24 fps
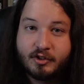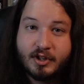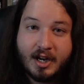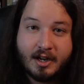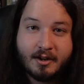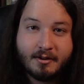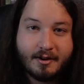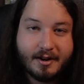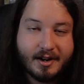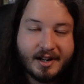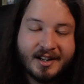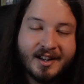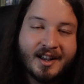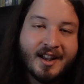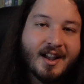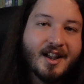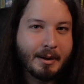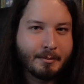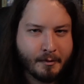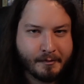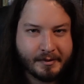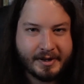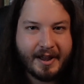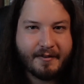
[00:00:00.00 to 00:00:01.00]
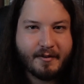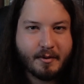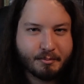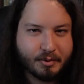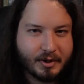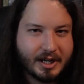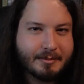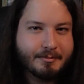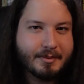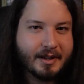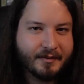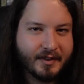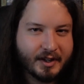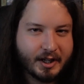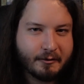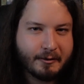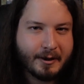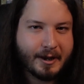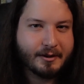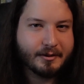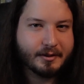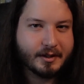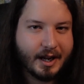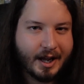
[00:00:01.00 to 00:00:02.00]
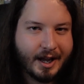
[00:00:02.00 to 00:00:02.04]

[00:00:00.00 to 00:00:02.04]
January. But I'm hoping to have a pretty big video